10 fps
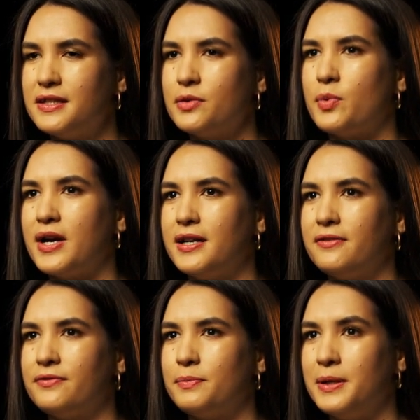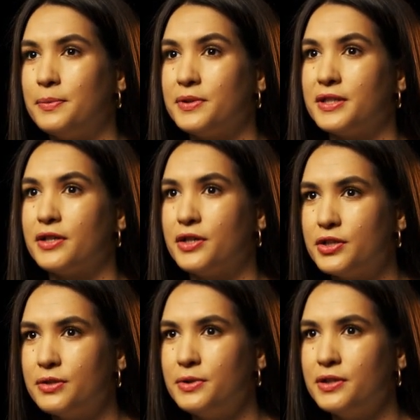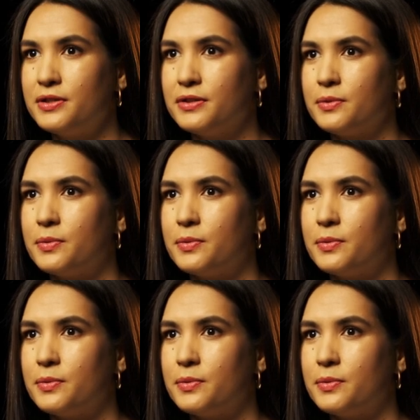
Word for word: is a way for people to contribute